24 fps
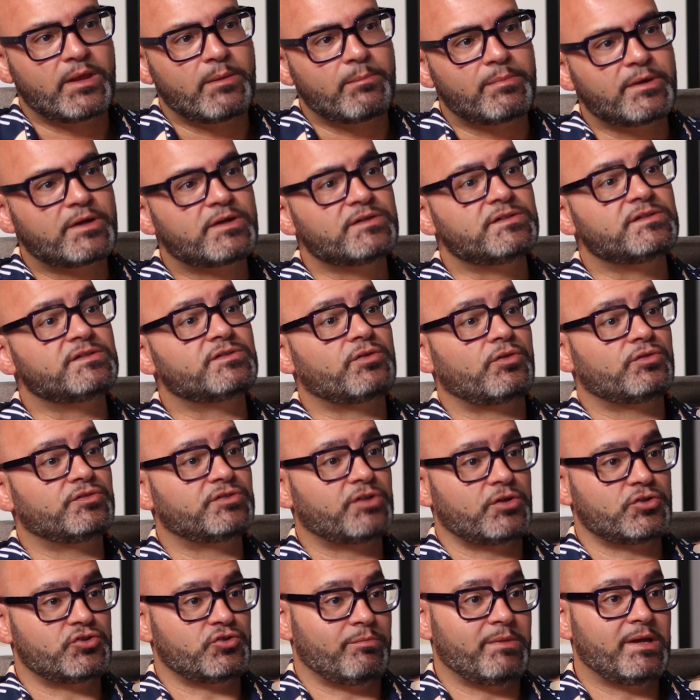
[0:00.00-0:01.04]
it because it's on
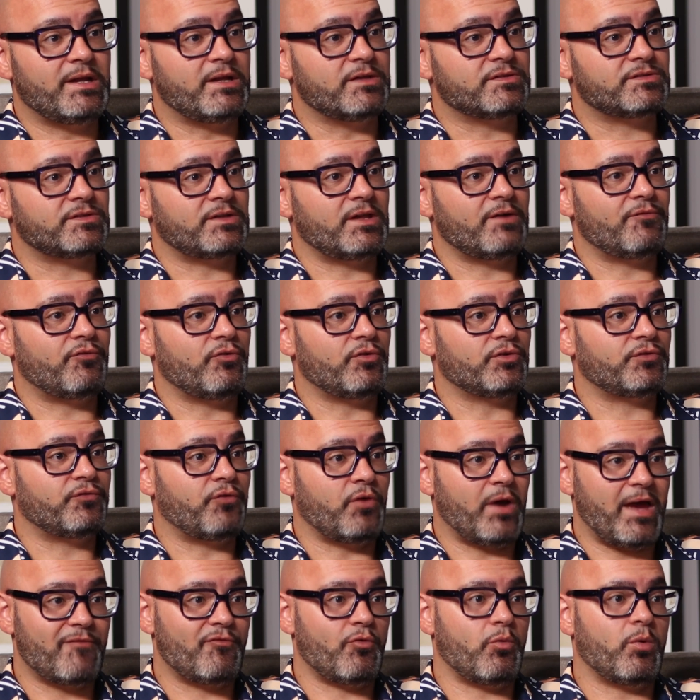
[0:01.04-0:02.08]
social media, so therefore it's
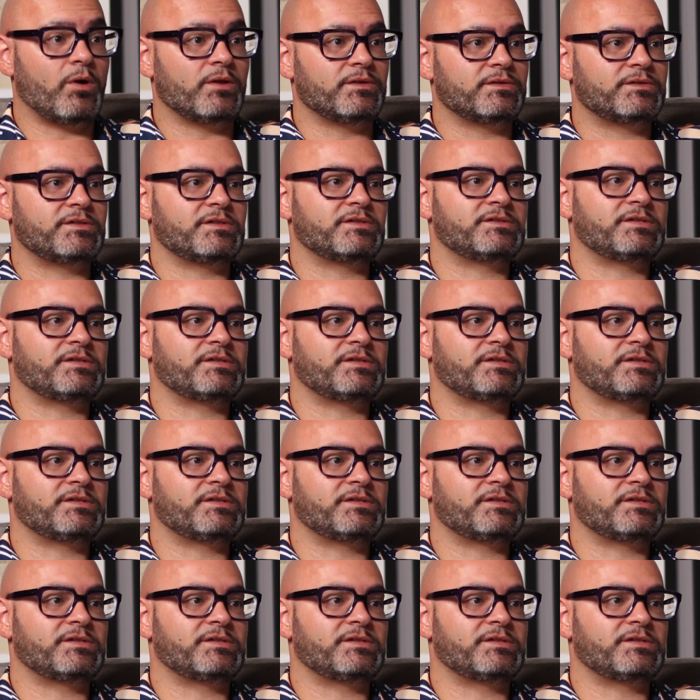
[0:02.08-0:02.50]
for everyone to